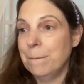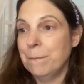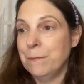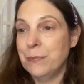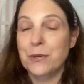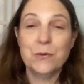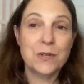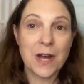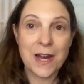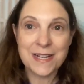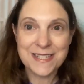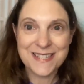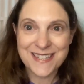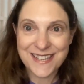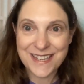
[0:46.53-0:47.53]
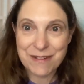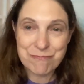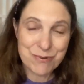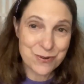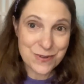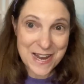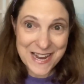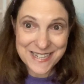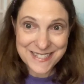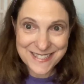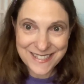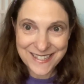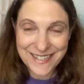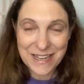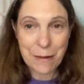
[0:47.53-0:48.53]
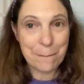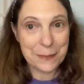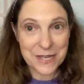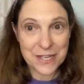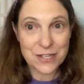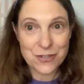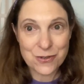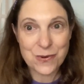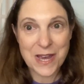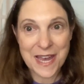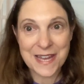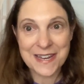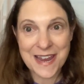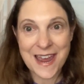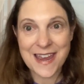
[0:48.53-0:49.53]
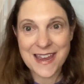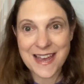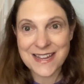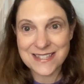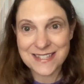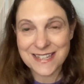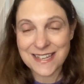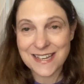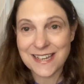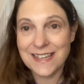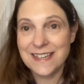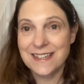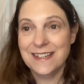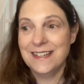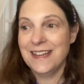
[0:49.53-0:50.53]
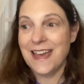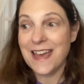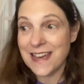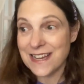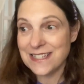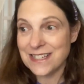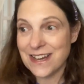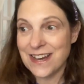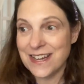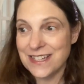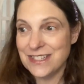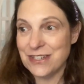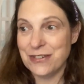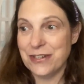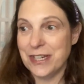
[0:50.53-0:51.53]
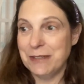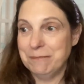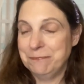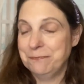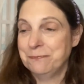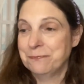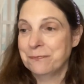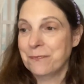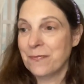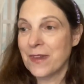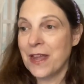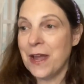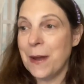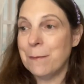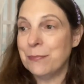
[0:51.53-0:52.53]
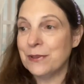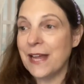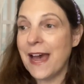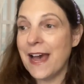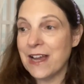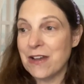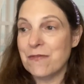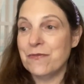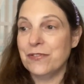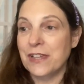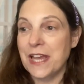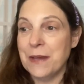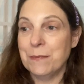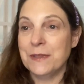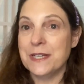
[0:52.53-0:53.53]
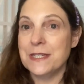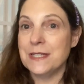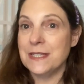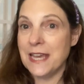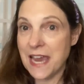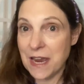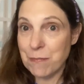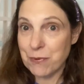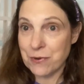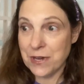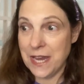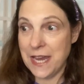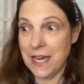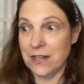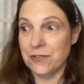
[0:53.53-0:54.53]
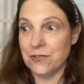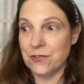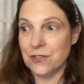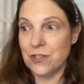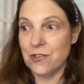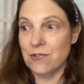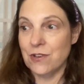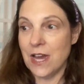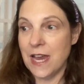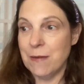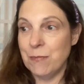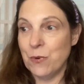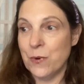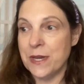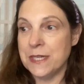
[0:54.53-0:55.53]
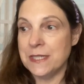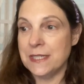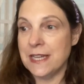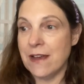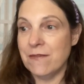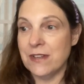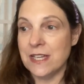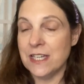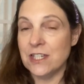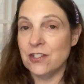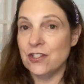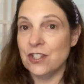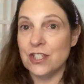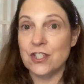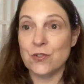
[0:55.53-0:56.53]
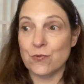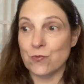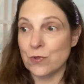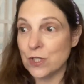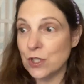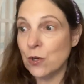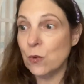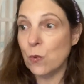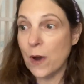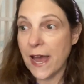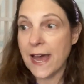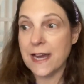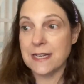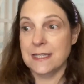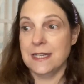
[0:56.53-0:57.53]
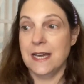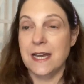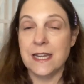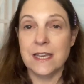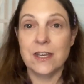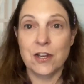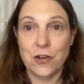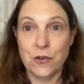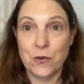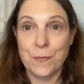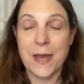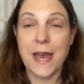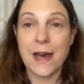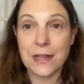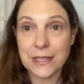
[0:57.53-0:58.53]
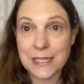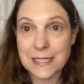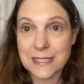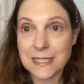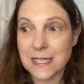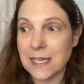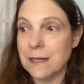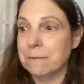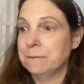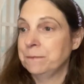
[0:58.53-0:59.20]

Punasi, Punasi, P-U-N-A-S-E, A-S-I, sorry uh, black flameless taper candles. They're 9.7 inches, real wax honeycomb LED